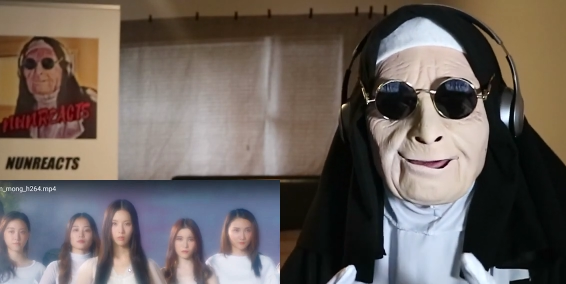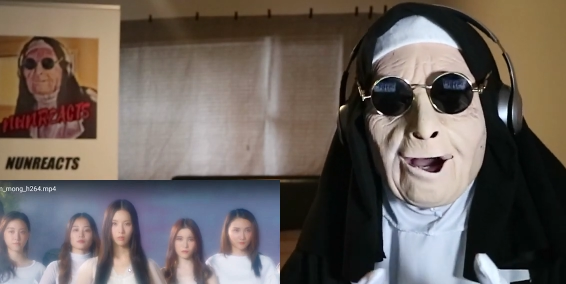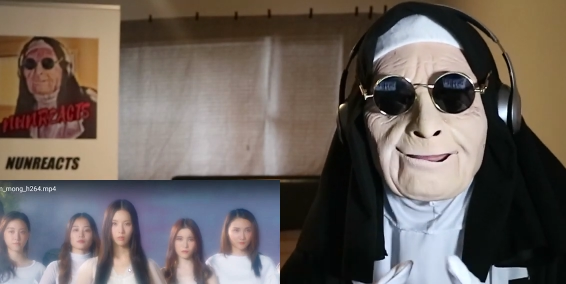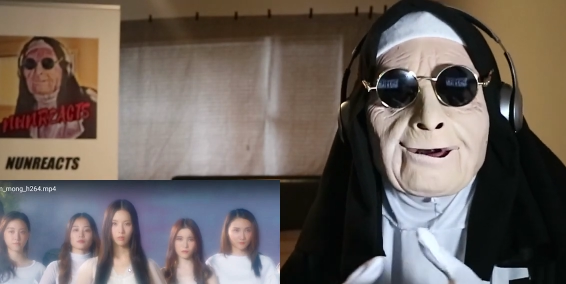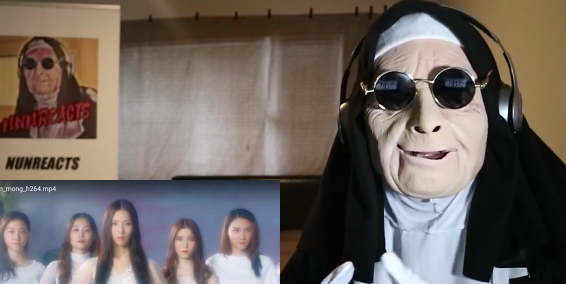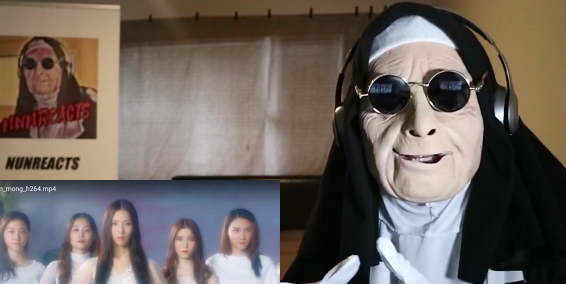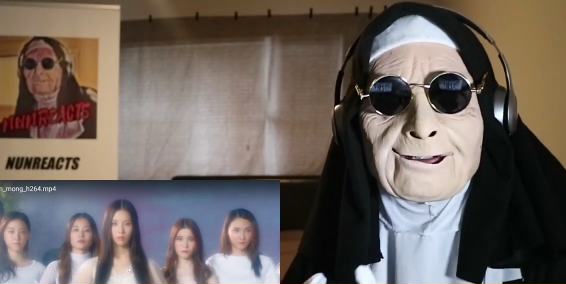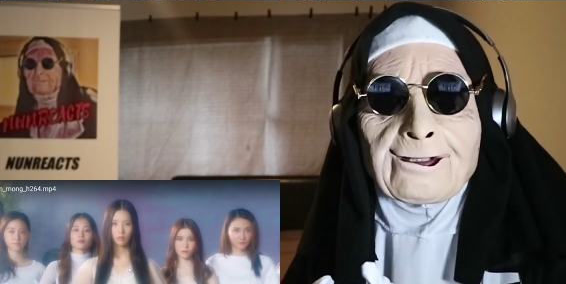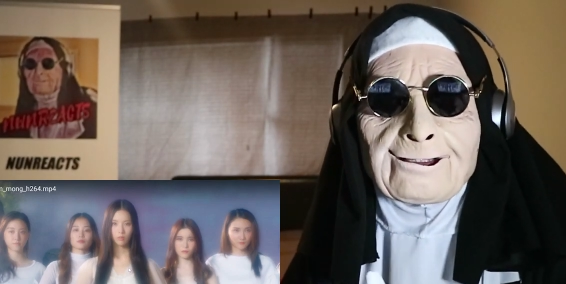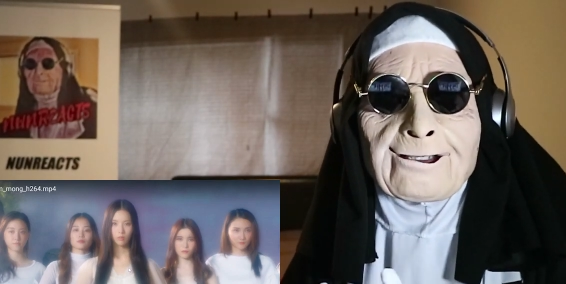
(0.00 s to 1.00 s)
Speaker 1: not
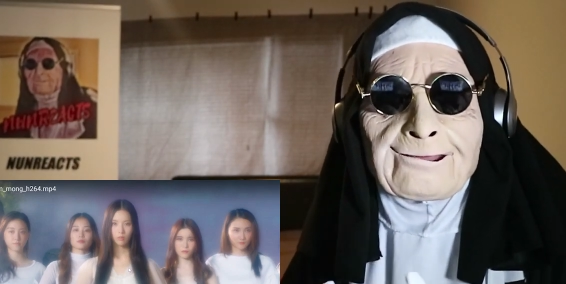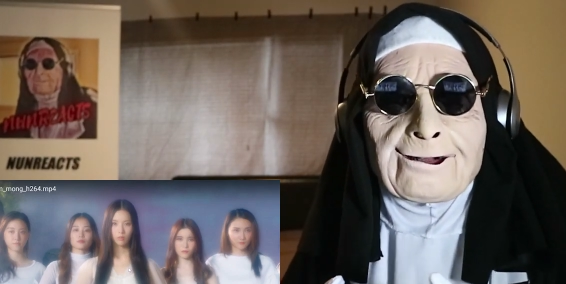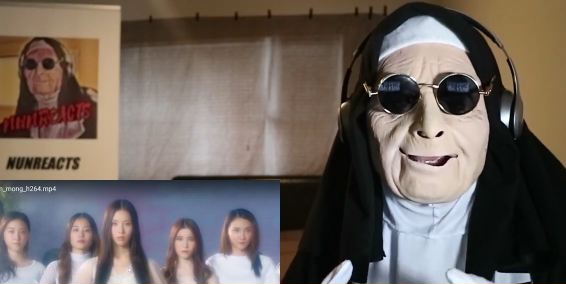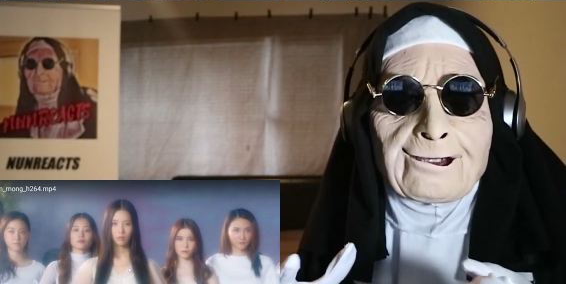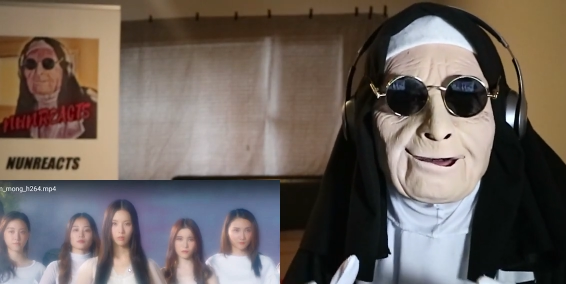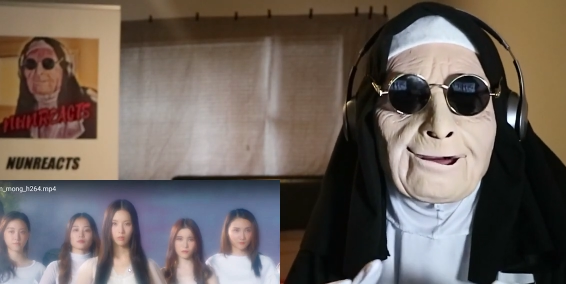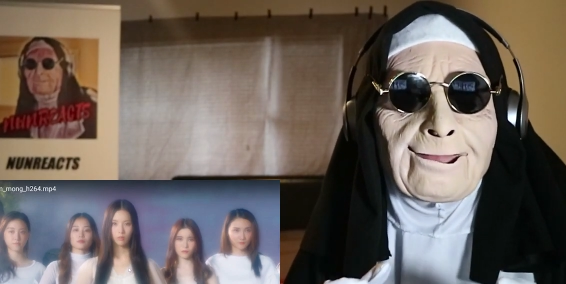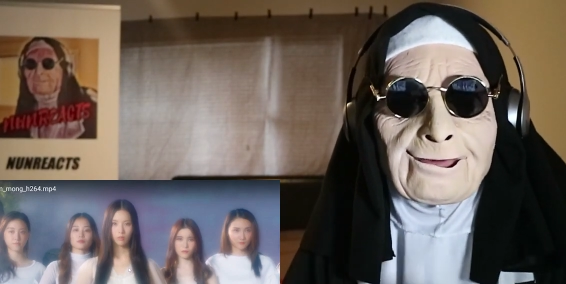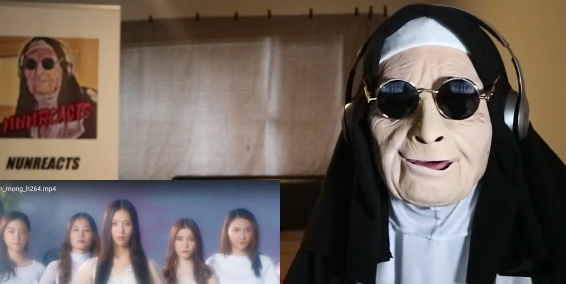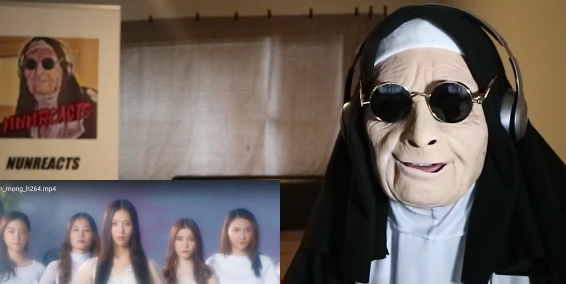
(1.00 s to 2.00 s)
political things, but like
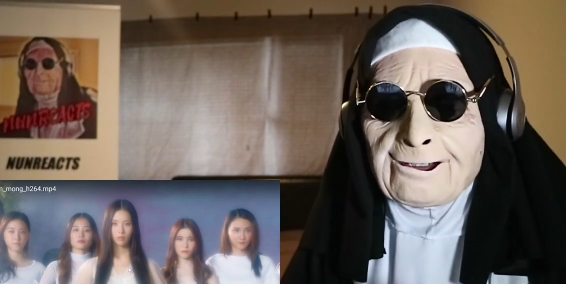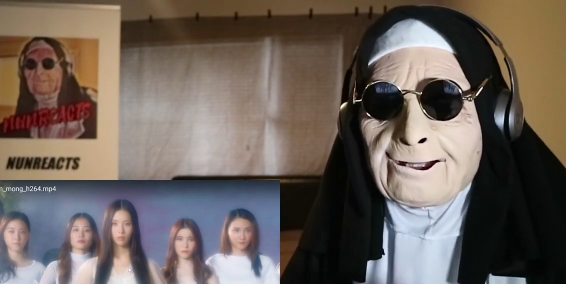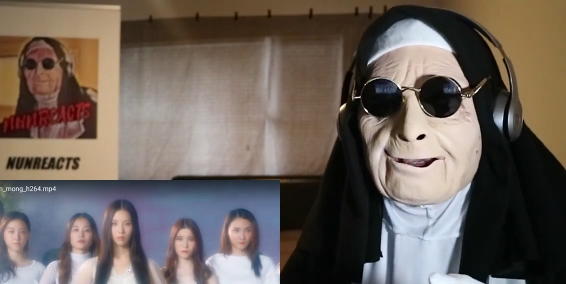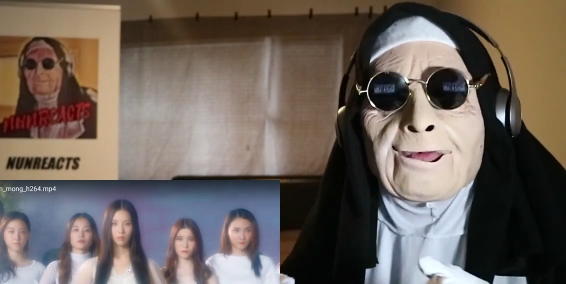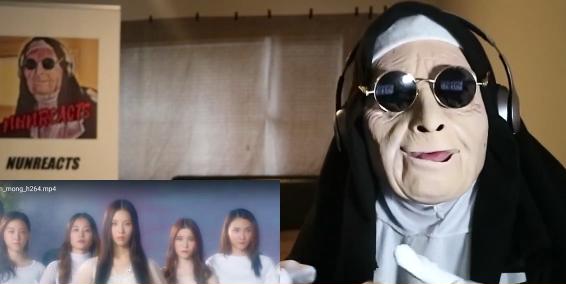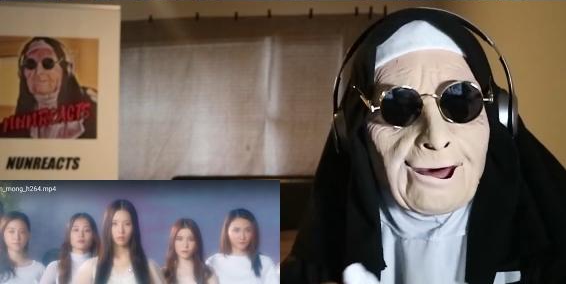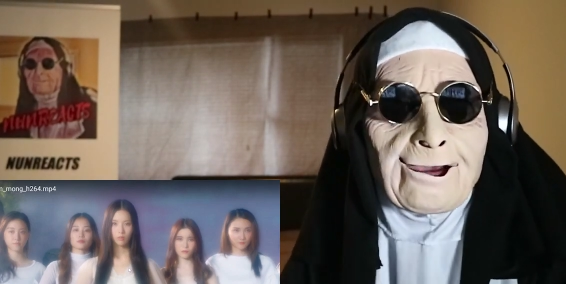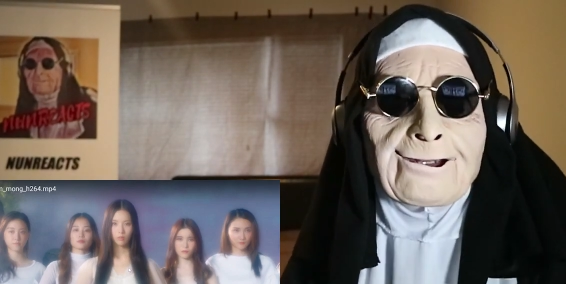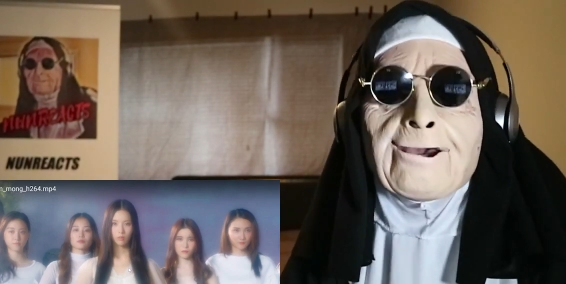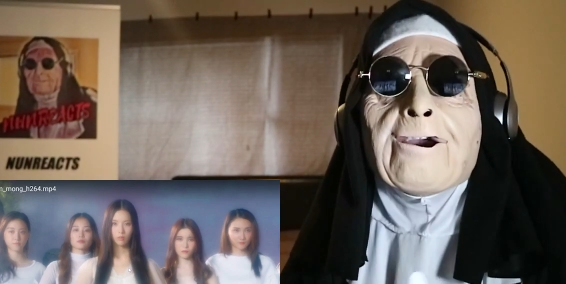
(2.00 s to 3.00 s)
her views on like
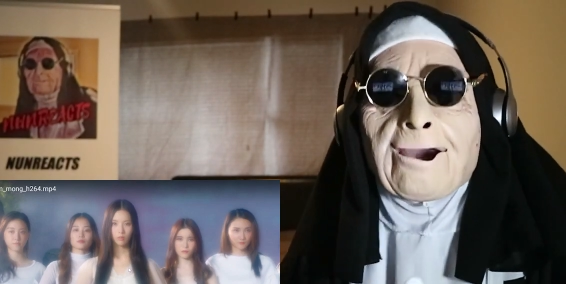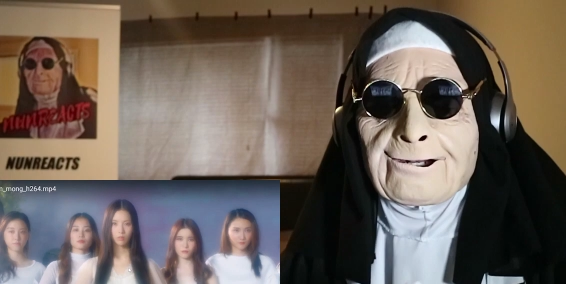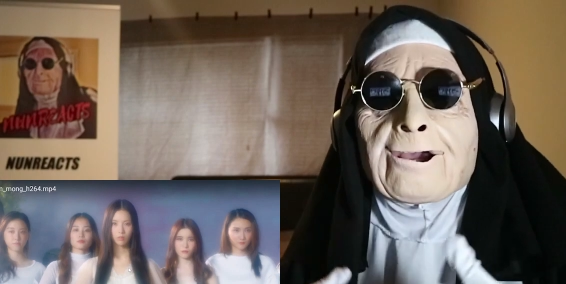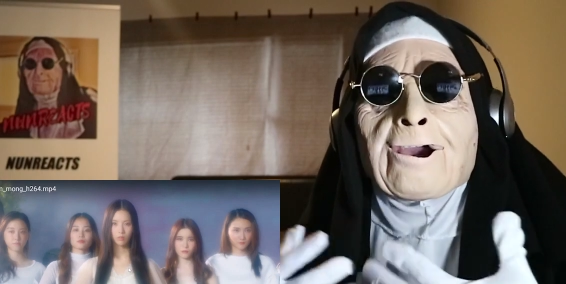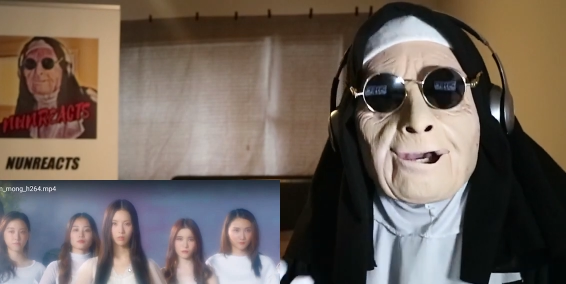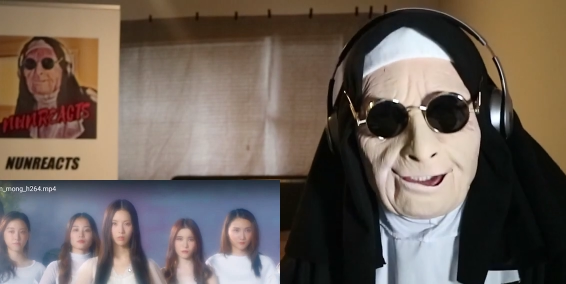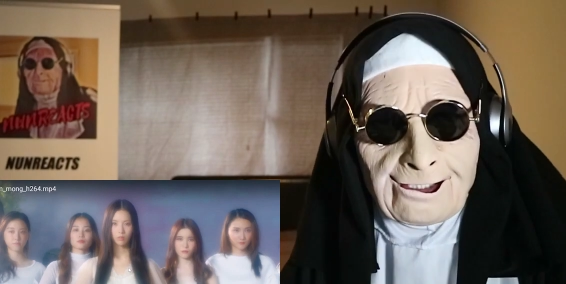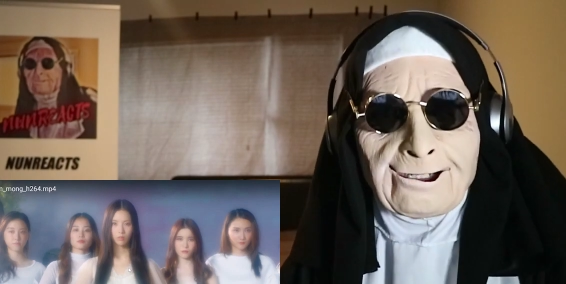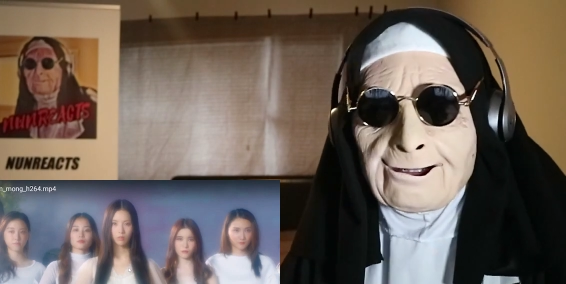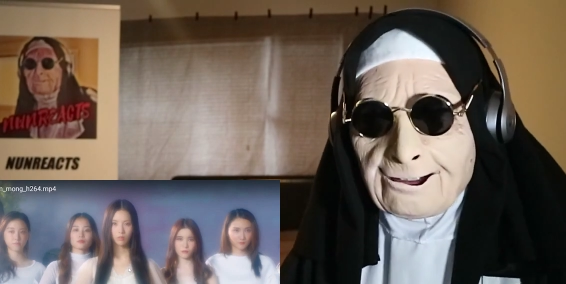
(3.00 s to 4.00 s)
women and
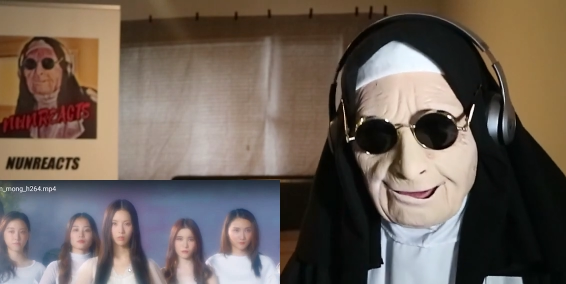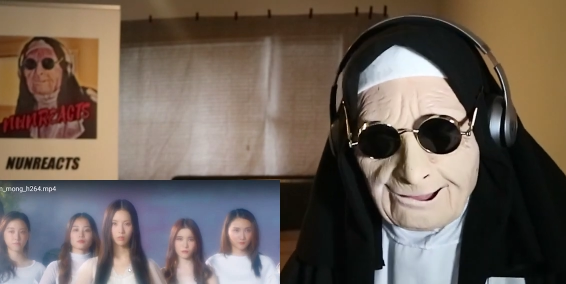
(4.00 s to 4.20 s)
Asian and like,